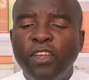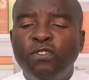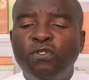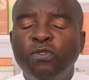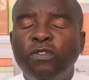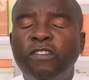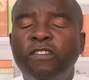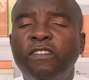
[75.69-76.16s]

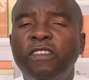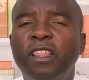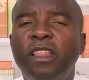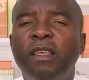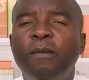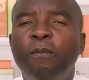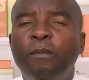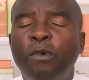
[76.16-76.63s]
to see
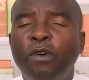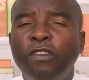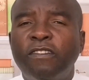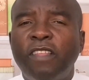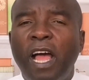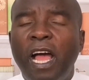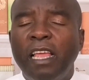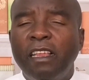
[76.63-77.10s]
the
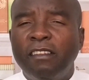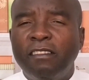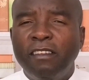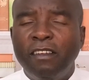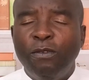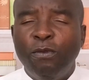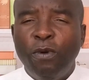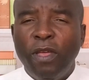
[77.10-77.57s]
most
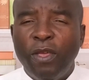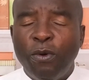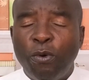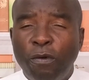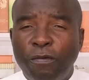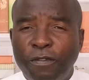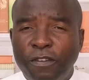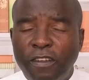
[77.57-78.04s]
ideal way
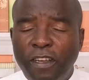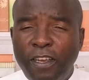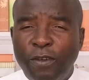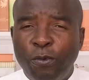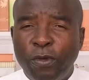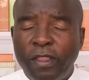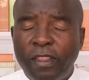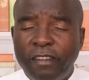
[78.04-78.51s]
of
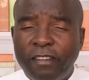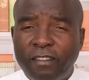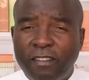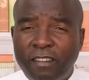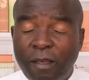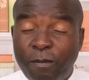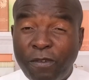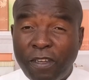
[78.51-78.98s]
dealing with this
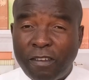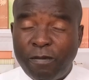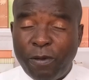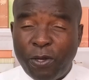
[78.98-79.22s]
subject,